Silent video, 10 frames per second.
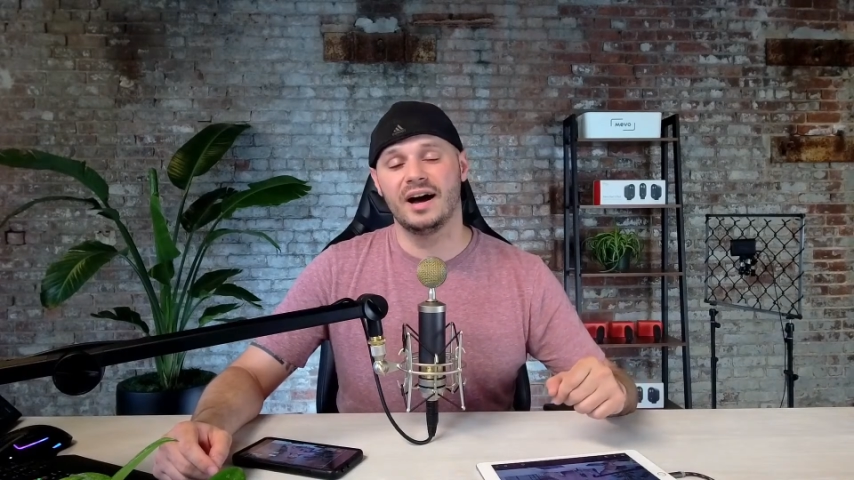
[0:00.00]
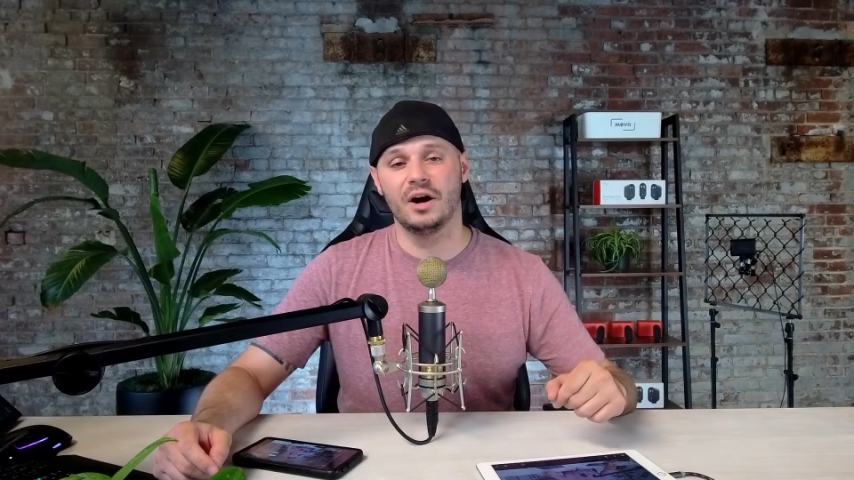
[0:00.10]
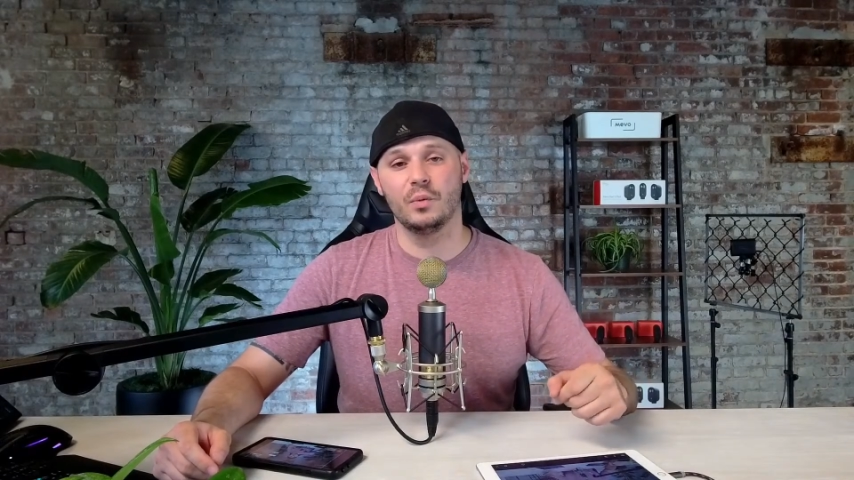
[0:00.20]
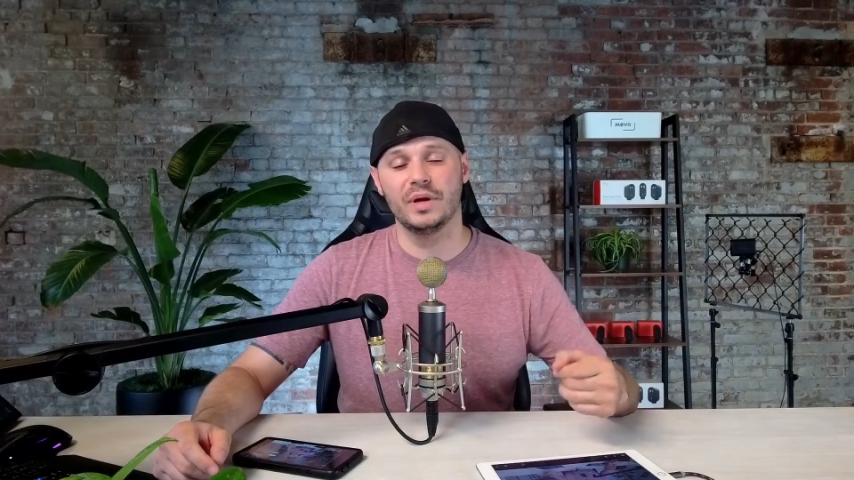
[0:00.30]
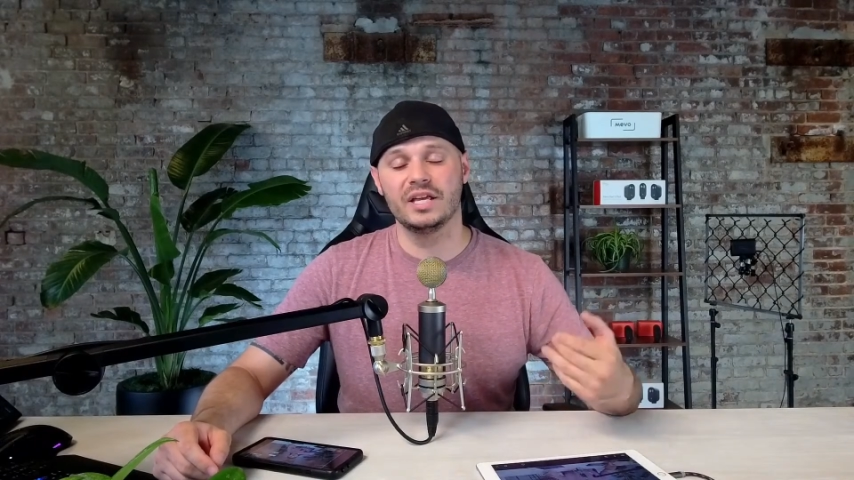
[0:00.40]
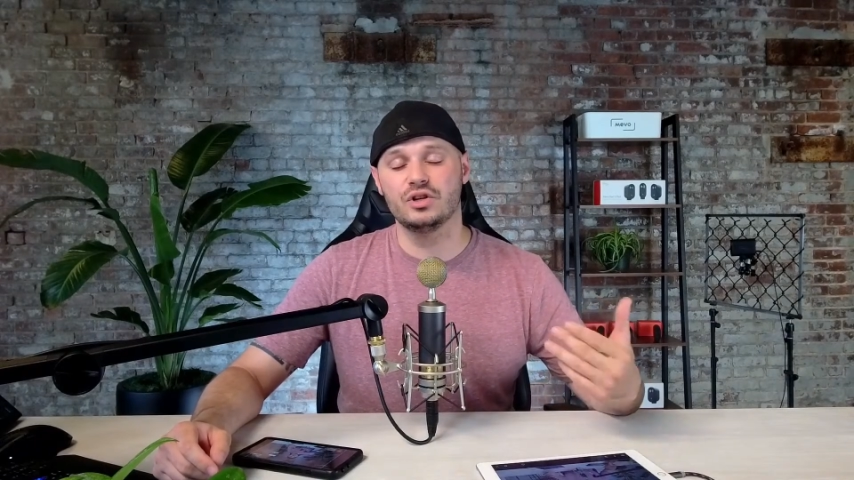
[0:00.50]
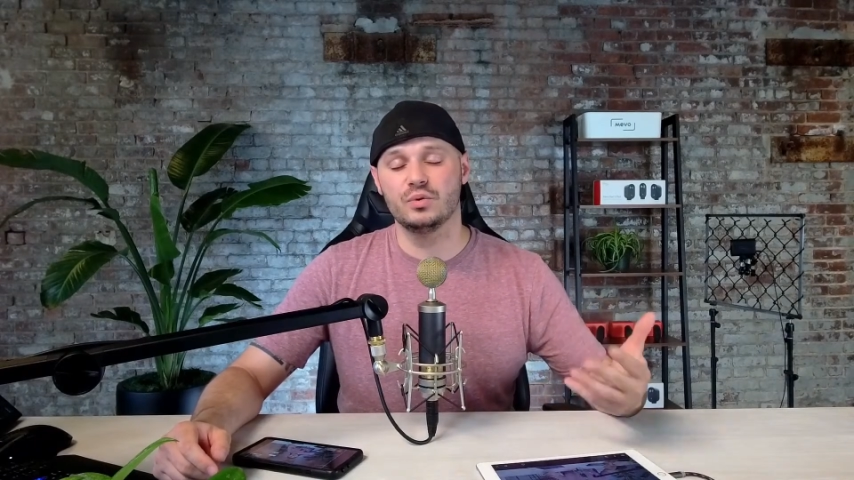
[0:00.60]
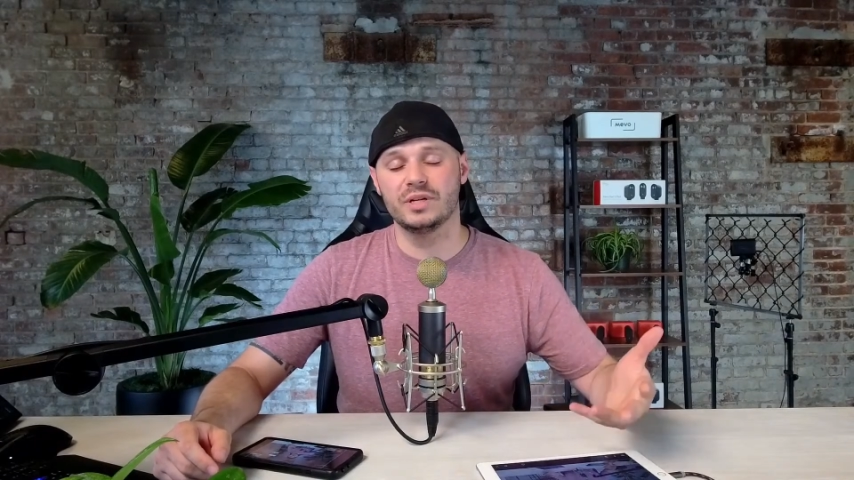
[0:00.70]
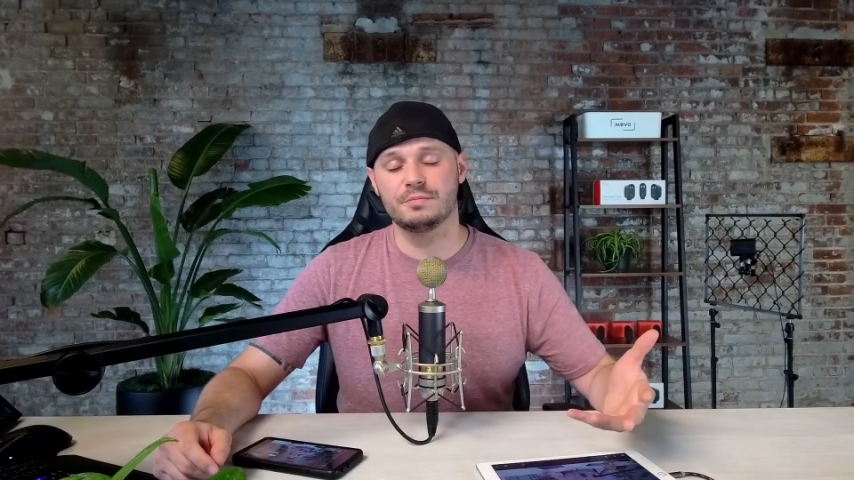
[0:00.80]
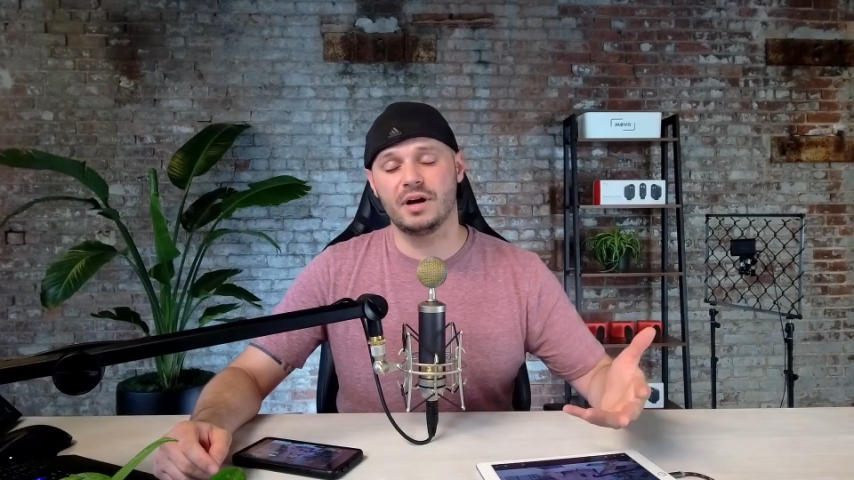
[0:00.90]
We do
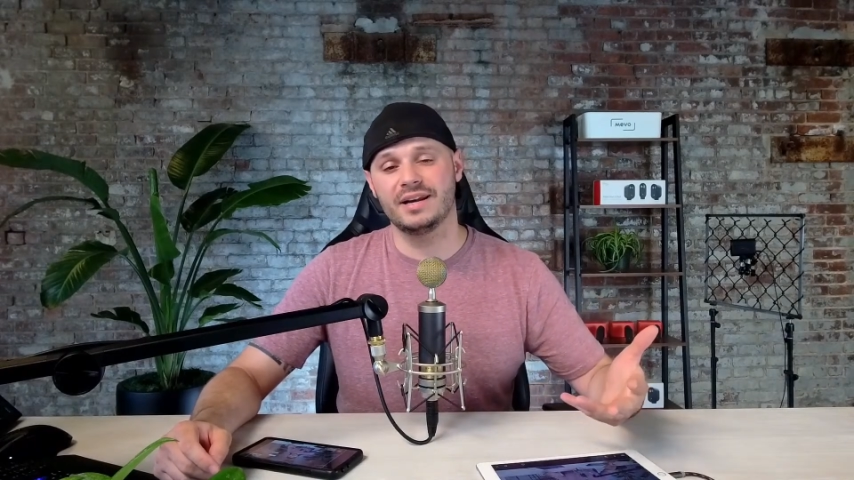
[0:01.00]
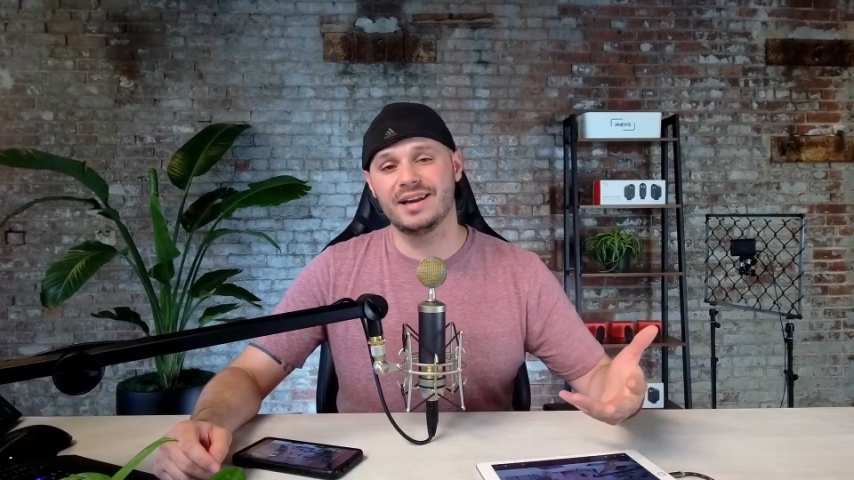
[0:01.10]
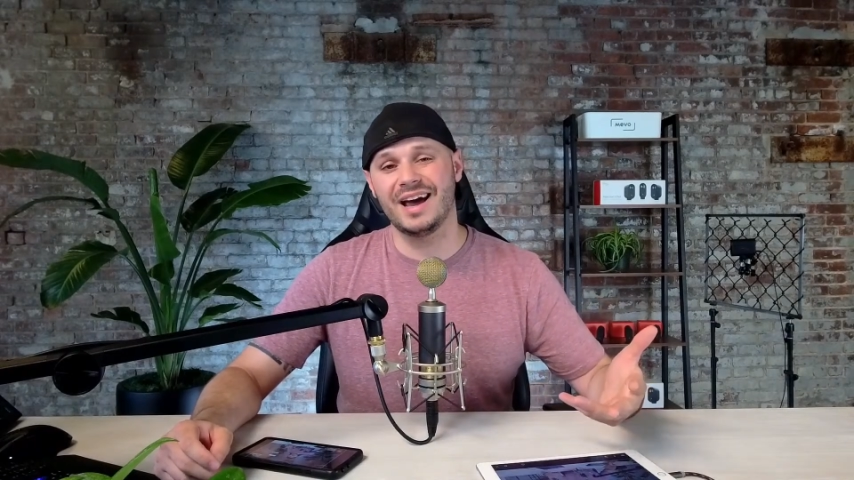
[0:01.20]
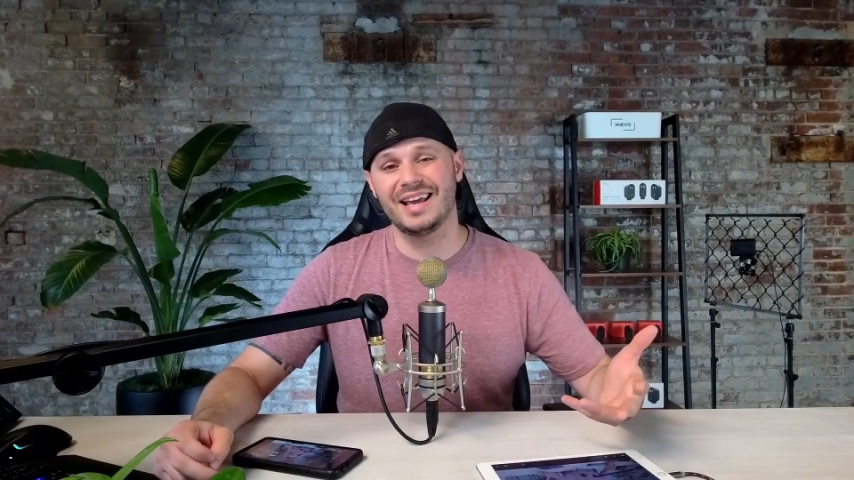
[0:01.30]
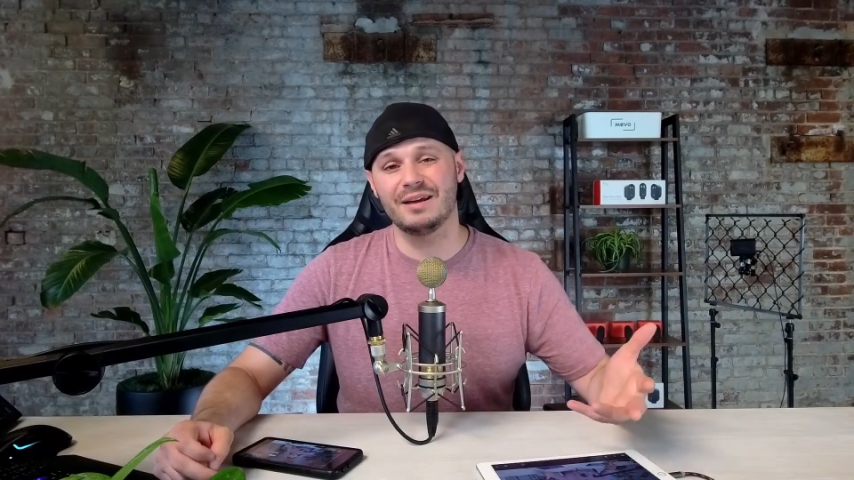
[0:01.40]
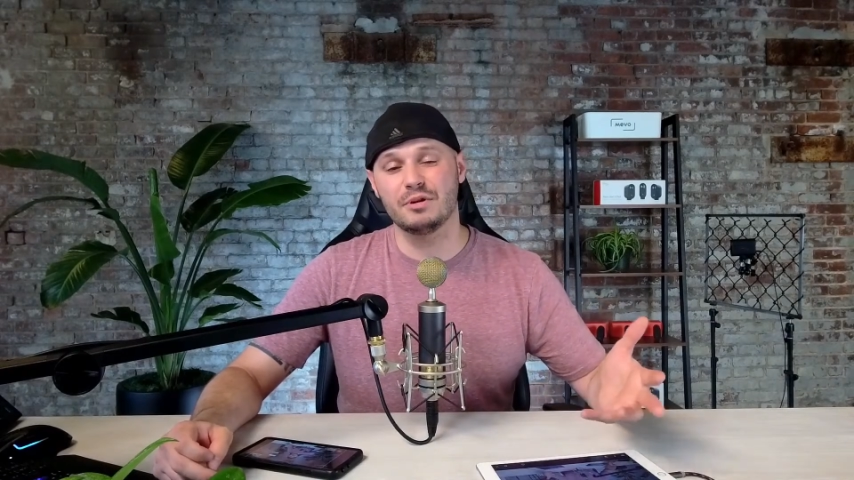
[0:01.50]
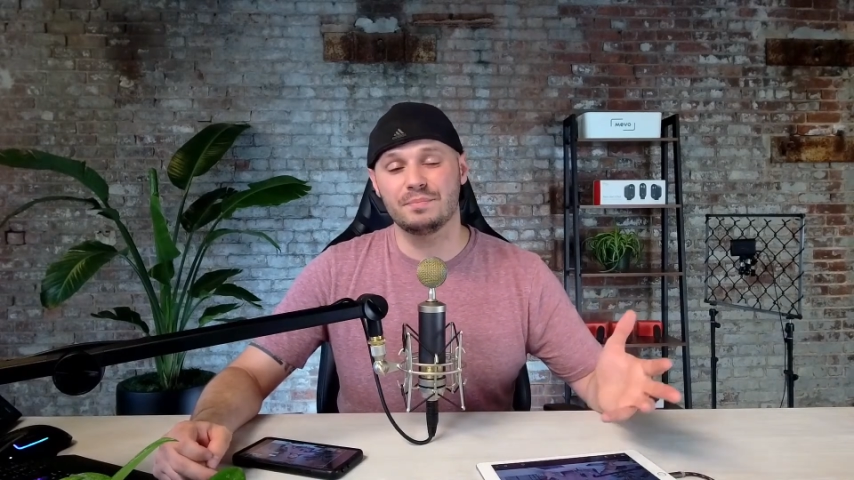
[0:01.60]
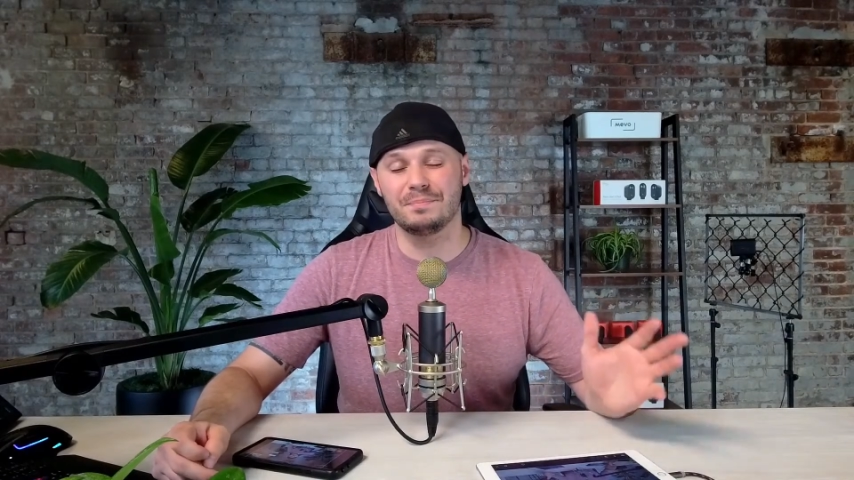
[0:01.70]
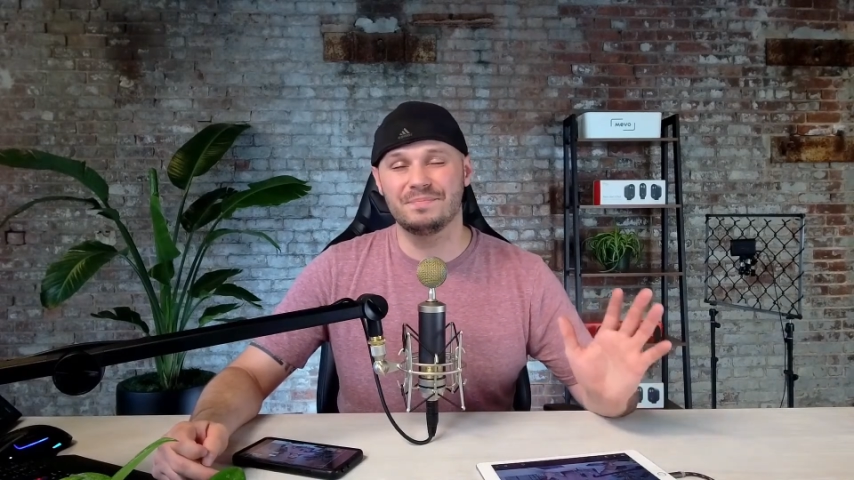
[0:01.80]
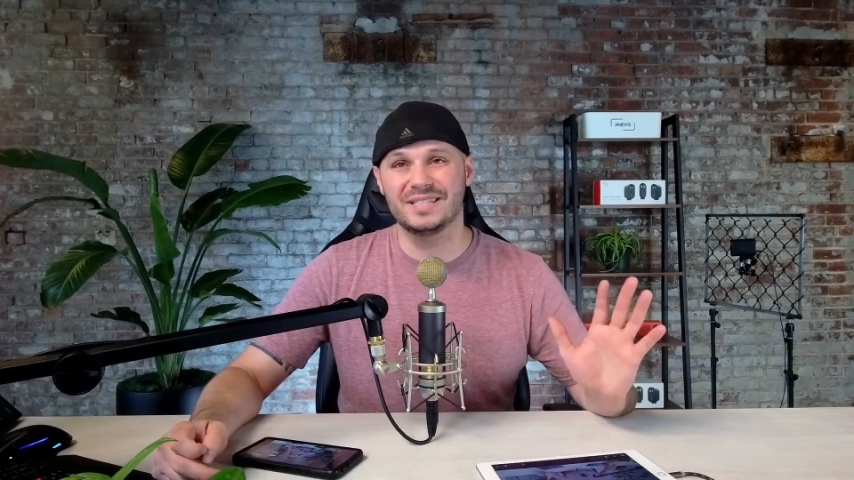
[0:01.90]
respond 9 a.m. to
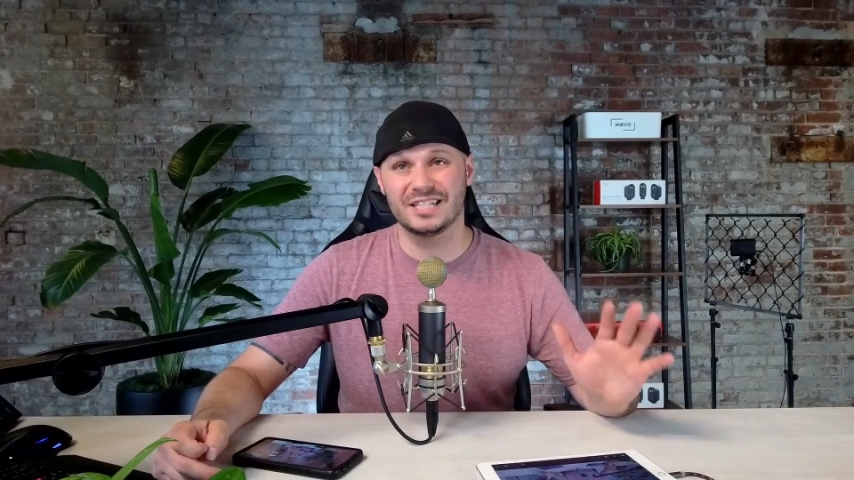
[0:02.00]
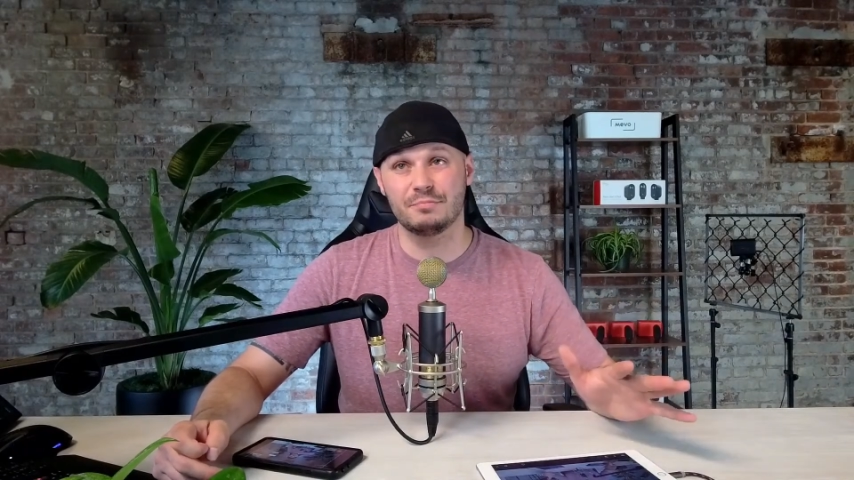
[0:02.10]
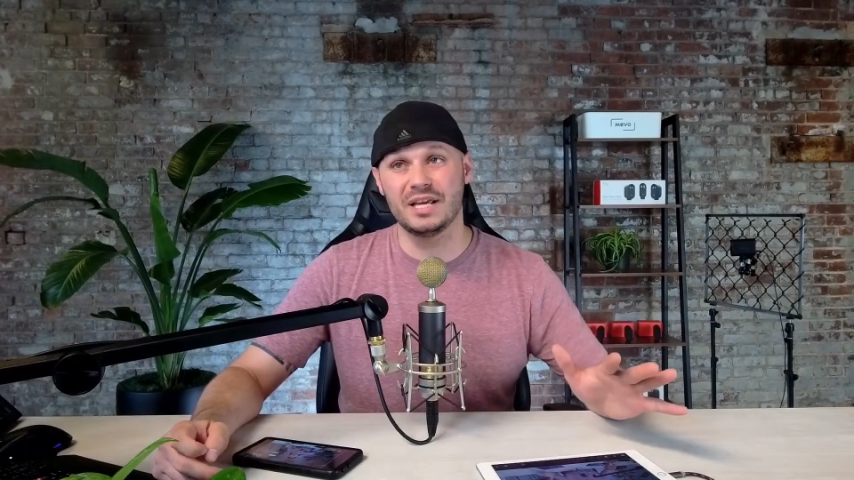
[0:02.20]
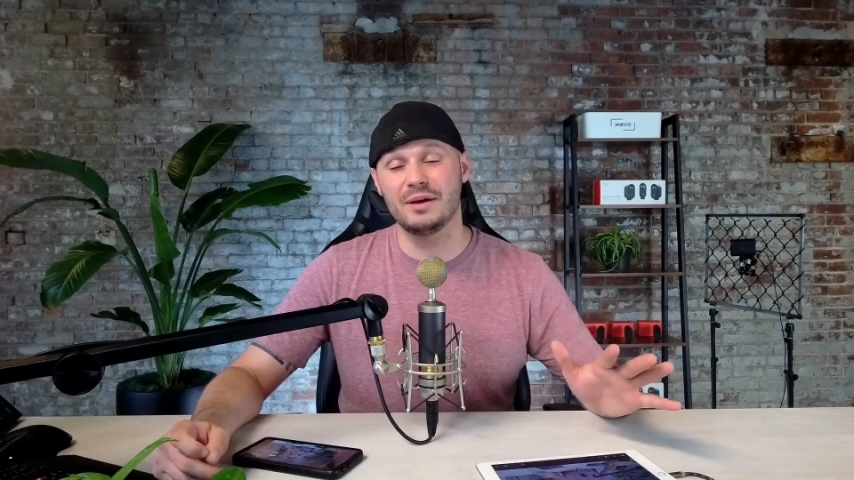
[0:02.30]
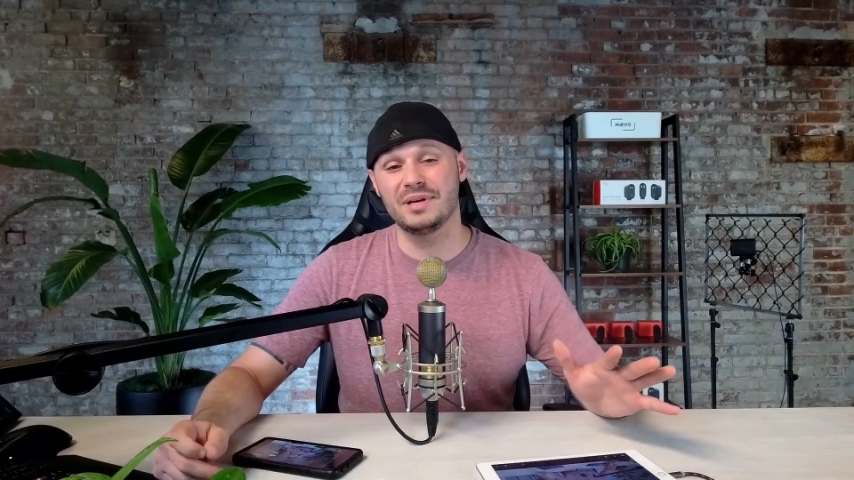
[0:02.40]
6 p.m.